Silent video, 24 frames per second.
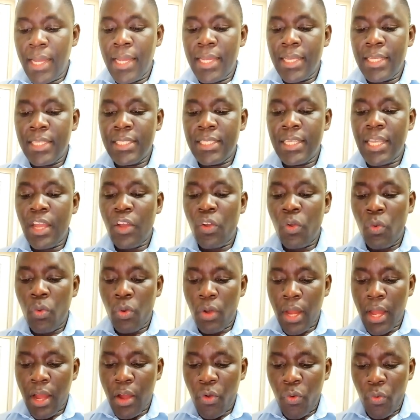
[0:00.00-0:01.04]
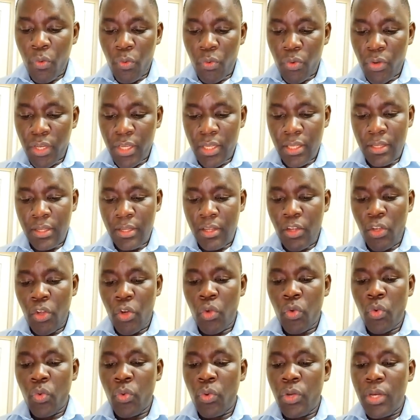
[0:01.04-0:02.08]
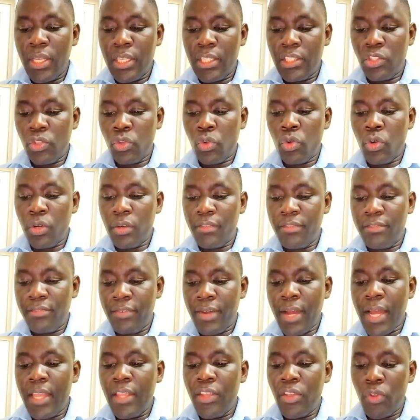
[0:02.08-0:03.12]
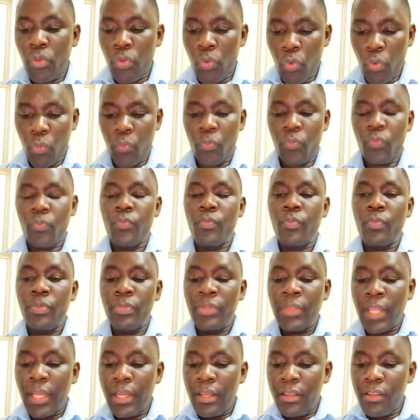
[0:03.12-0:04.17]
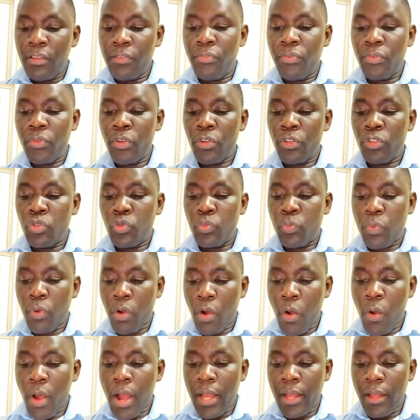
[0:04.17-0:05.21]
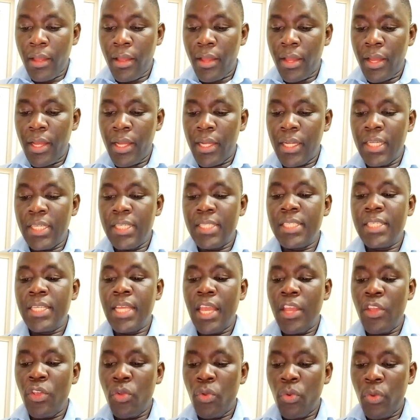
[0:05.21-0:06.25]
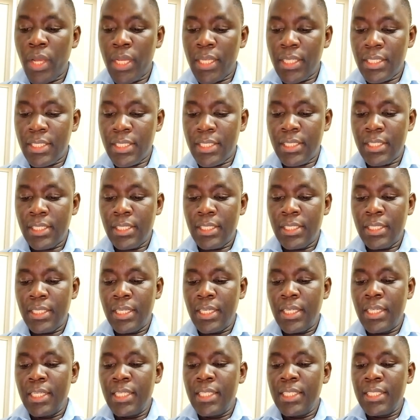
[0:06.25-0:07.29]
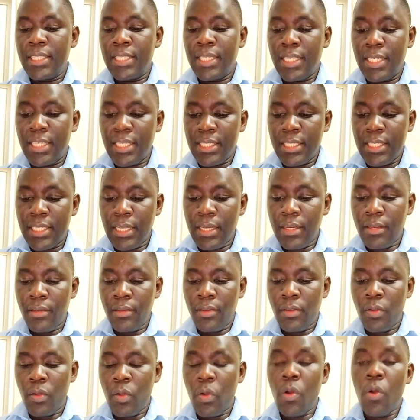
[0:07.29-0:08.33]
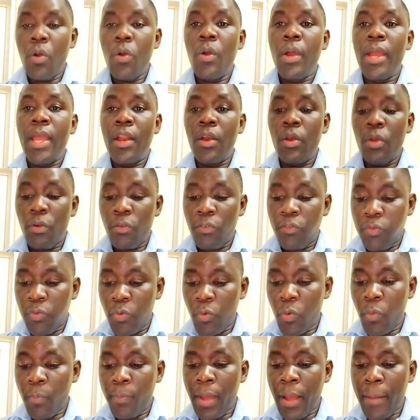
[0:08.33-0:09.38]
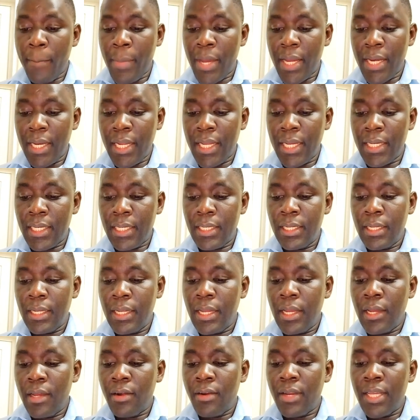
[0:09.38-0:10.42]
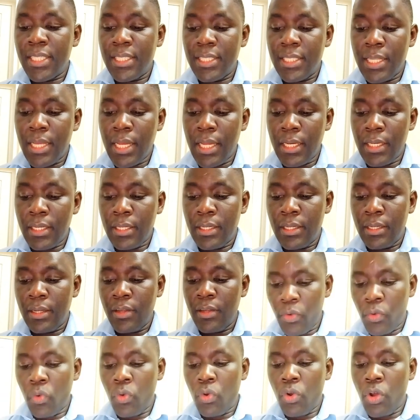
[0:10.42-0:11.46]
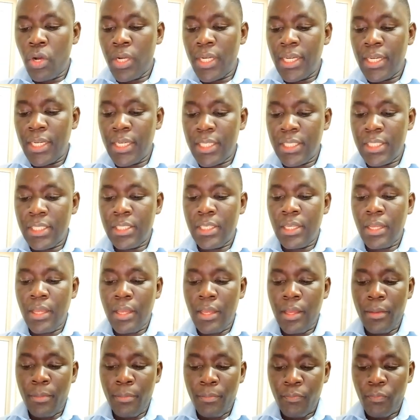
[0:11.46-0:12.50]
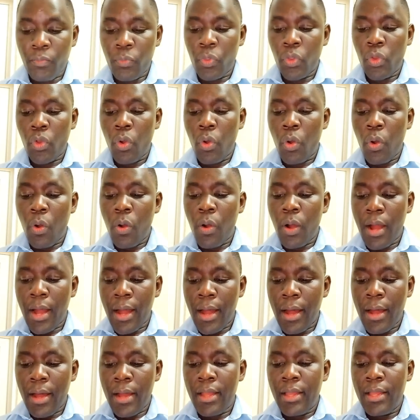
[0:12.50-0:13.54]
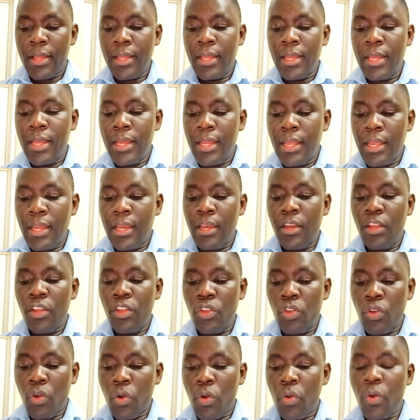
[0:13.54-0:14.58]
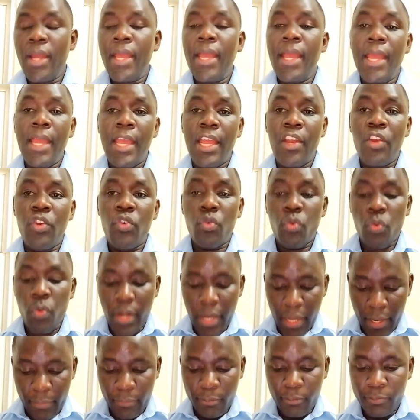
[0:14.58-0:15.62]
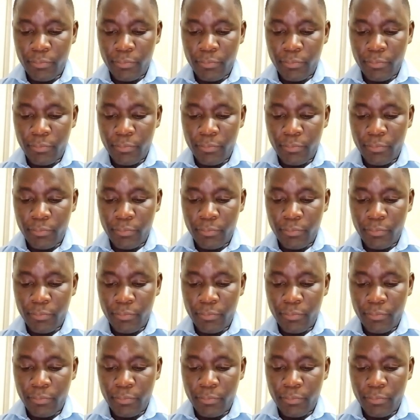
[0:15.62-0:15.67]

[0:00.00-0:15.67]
is a ground to disqualify you. If your spouse is a U.S. citizen or a lawful permanent resident, do not list him or her in your entry.